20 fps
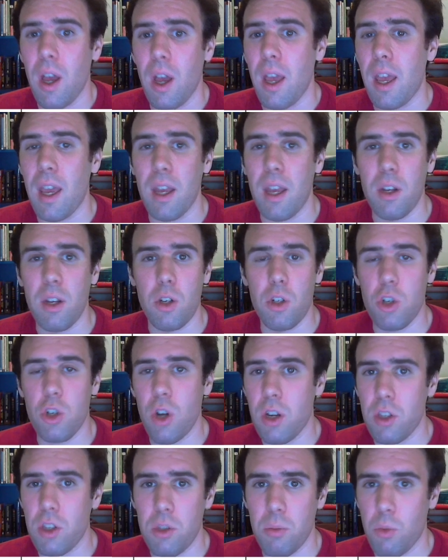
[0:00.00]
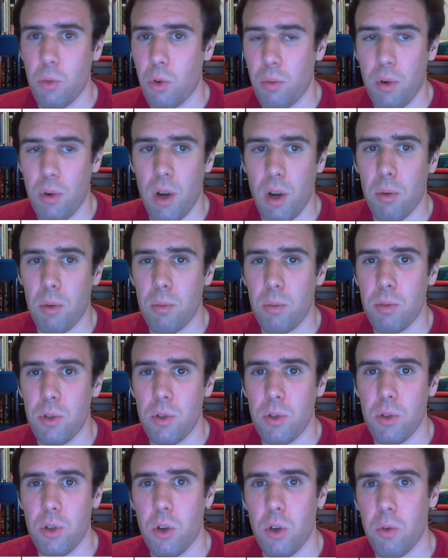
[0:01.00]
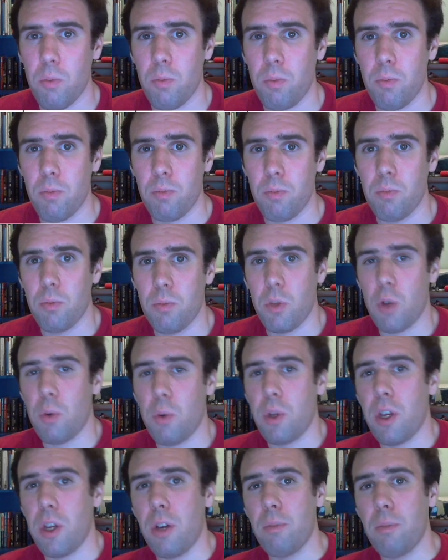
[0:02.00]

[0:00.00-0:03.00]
And try some more problems. So here we go.